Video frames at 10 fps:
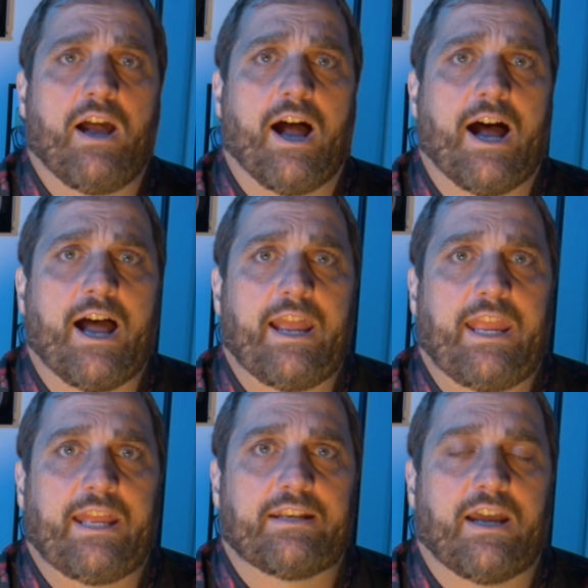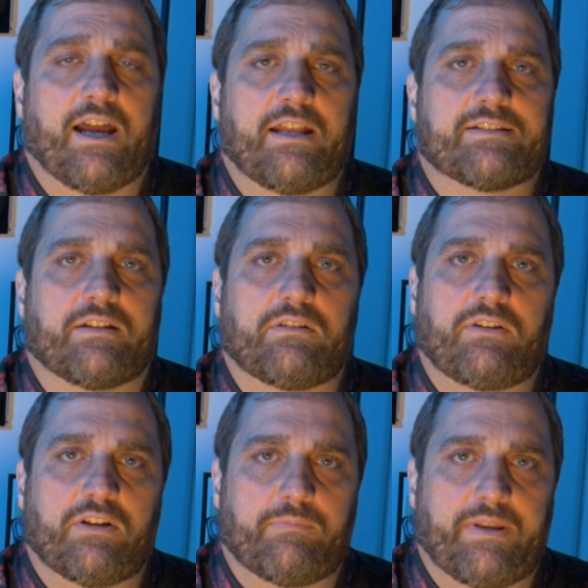And it's a
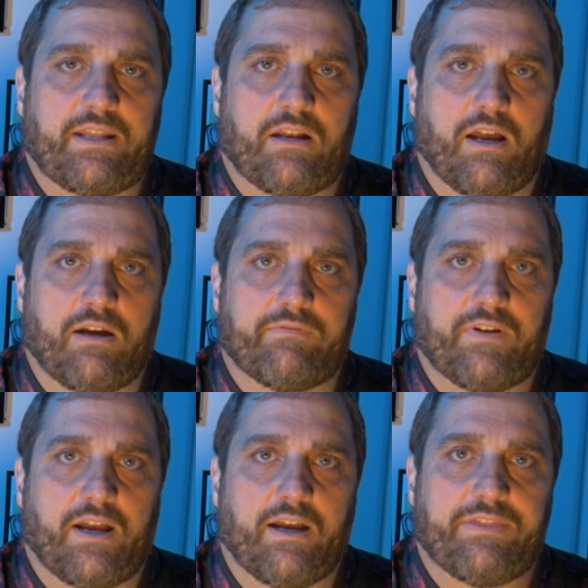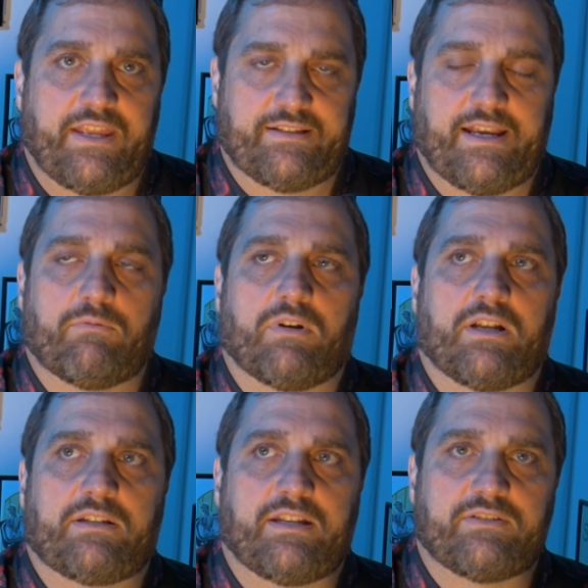little bit of things I want
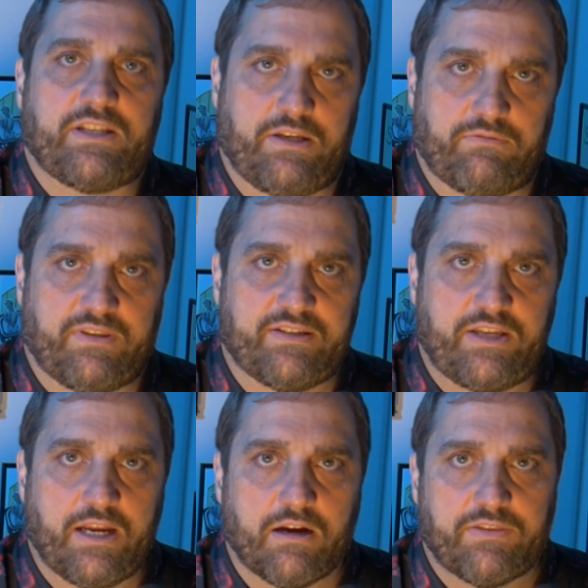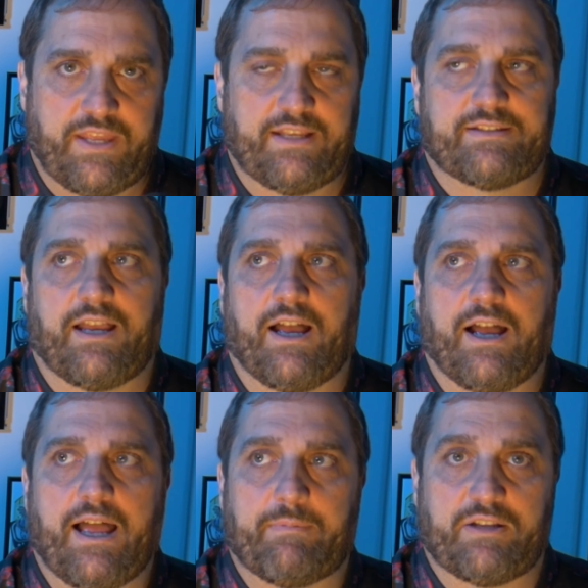to continue this year, things
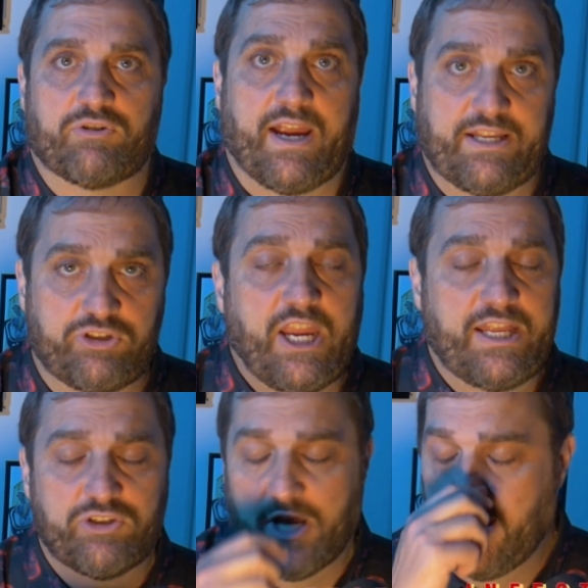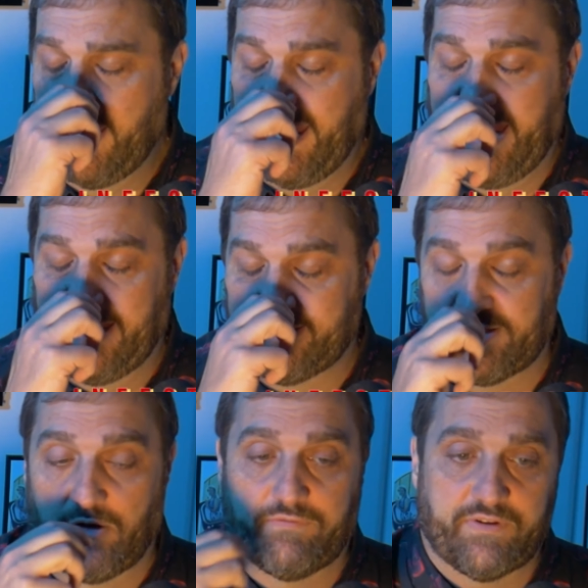I'm going to try and change. And
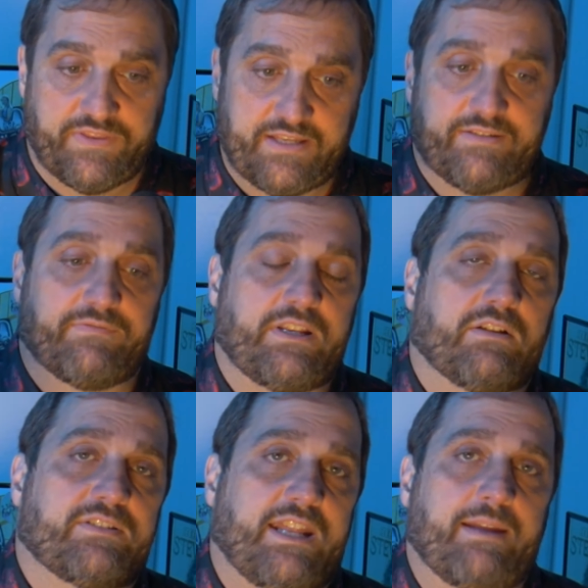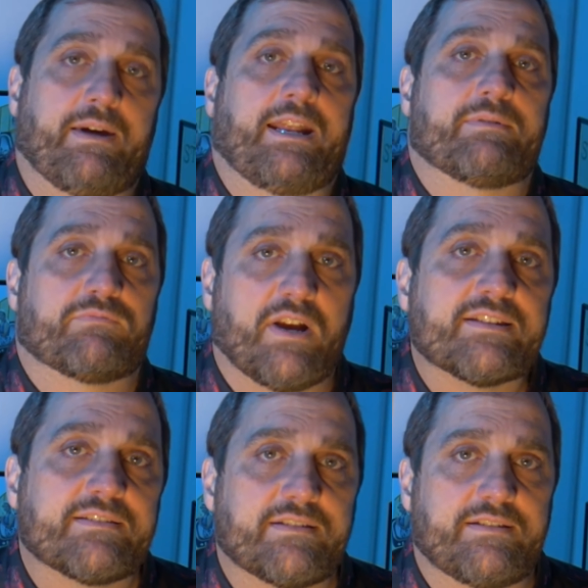so for this video today, my name is
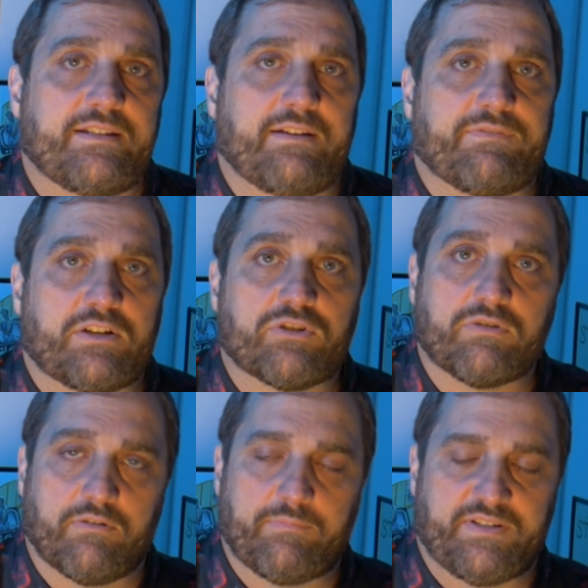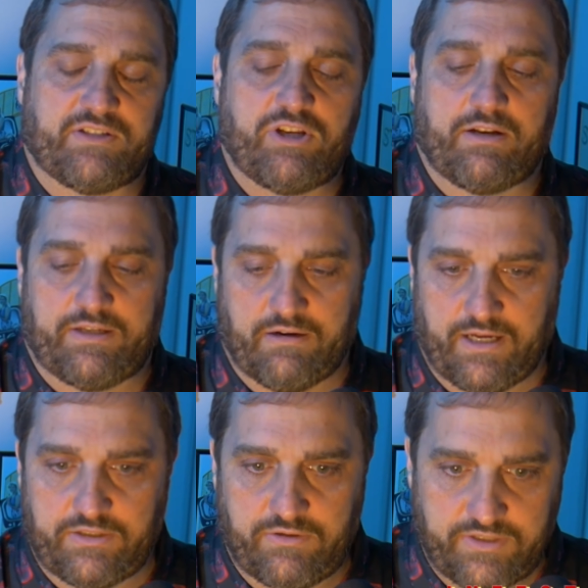Russ. This is the Infectious Groove Music channel here
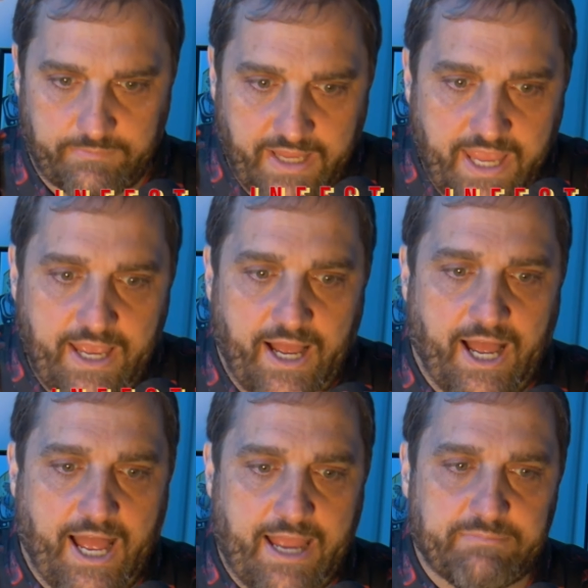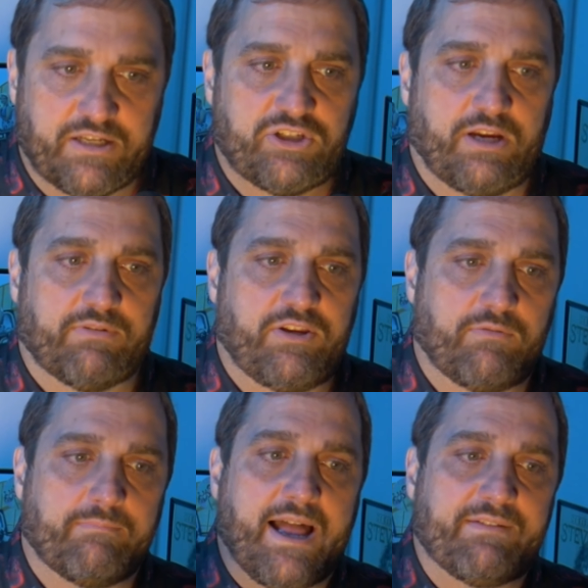on YouTube. I'm going to share with
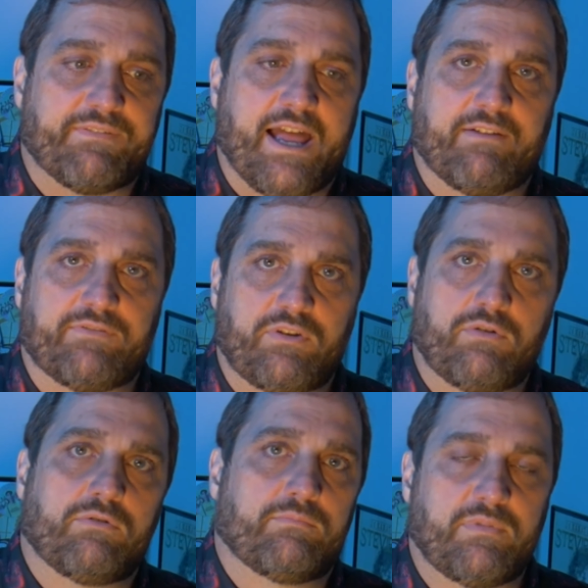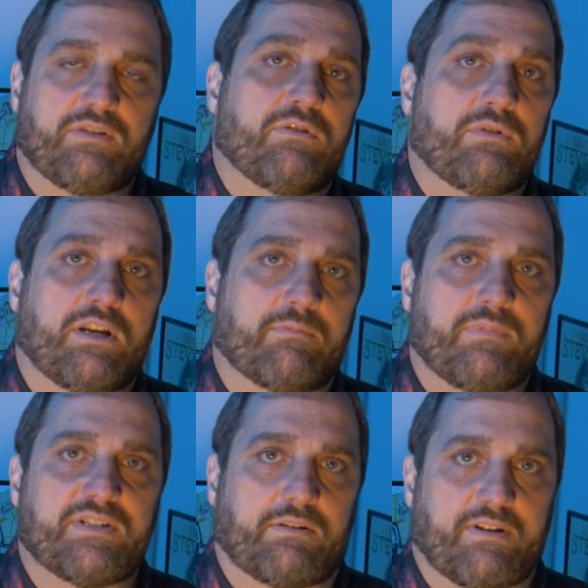you my 5 New Year
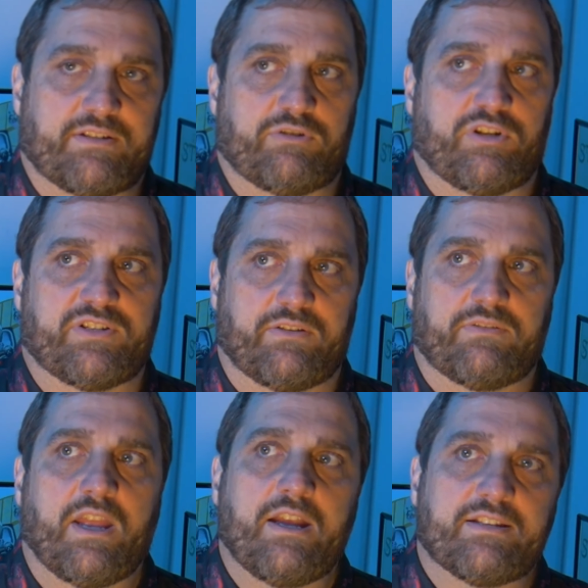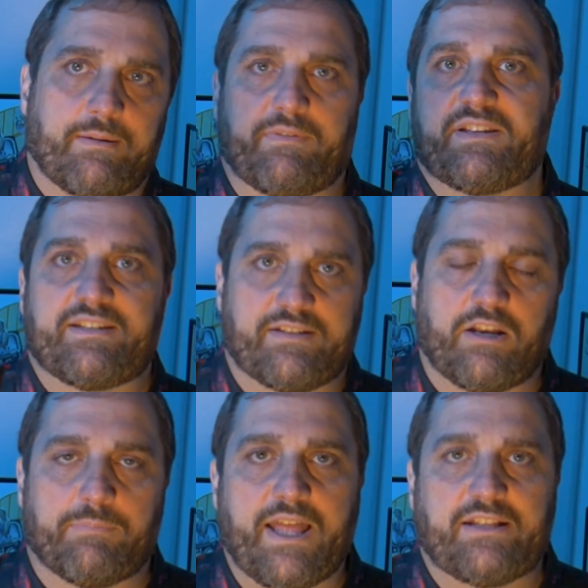music resolutions. So some of this is
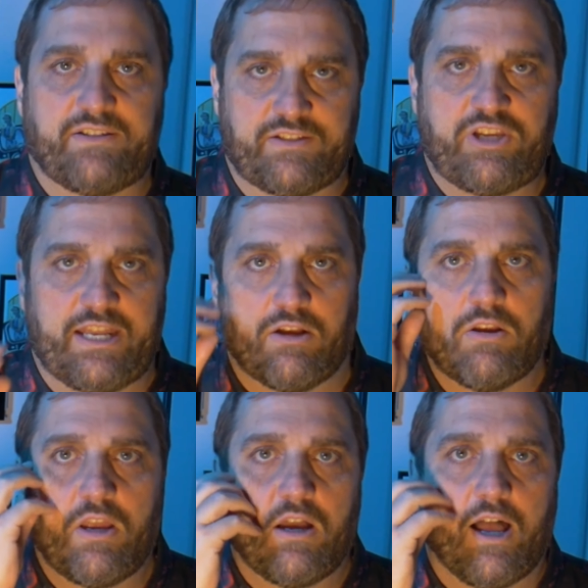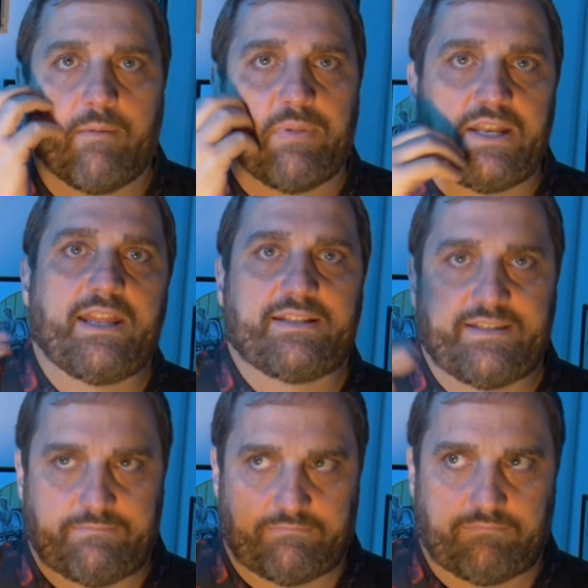going to apply to the channel, but
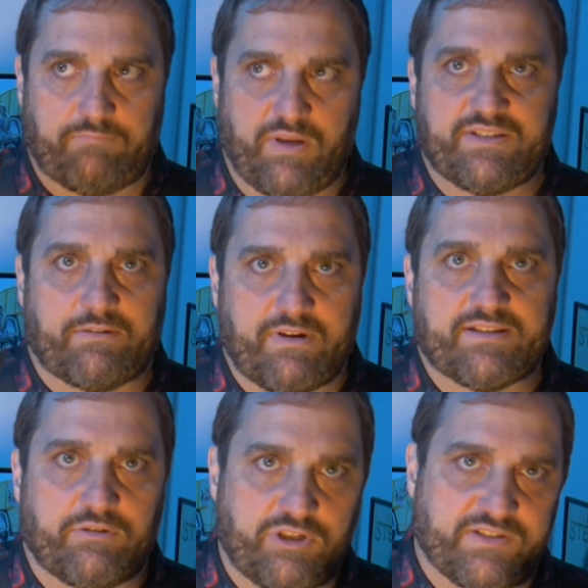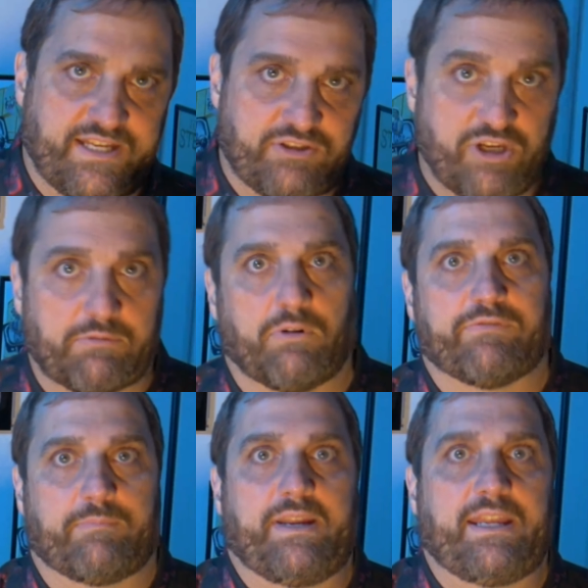it's music resolutions in general
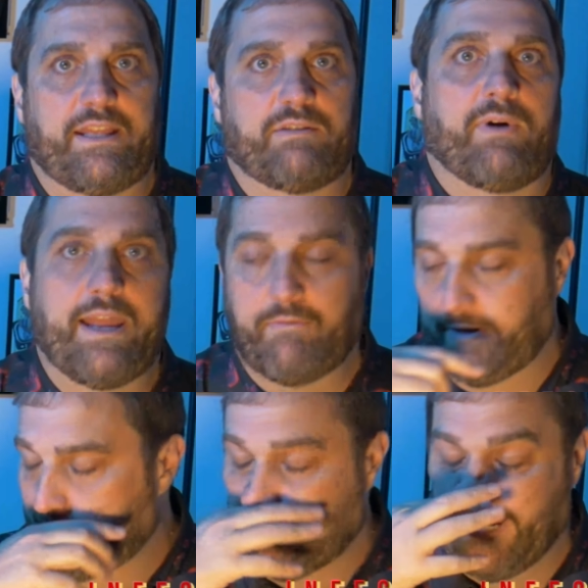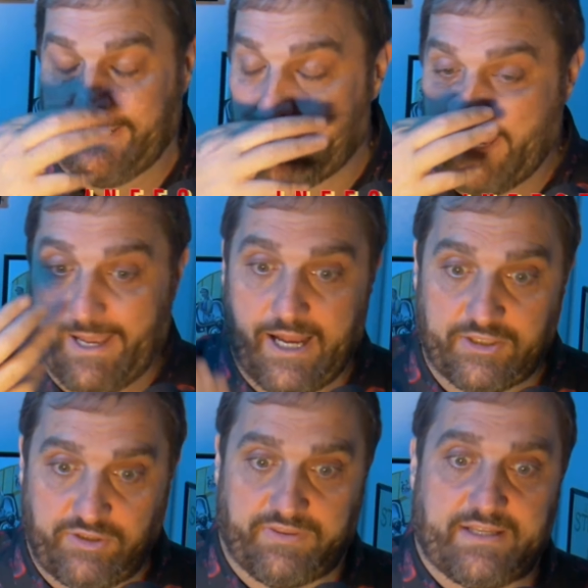for me and the way I want to try and
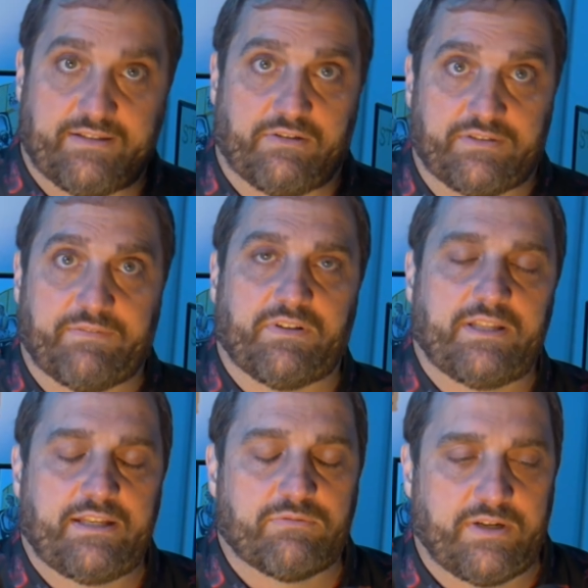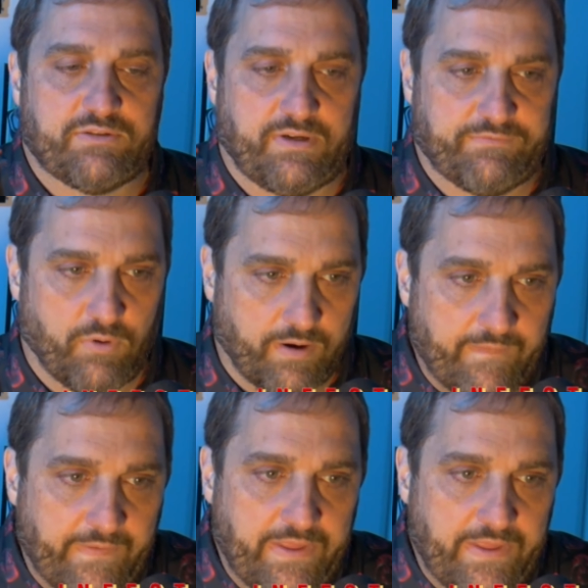do things a little differently in 2024.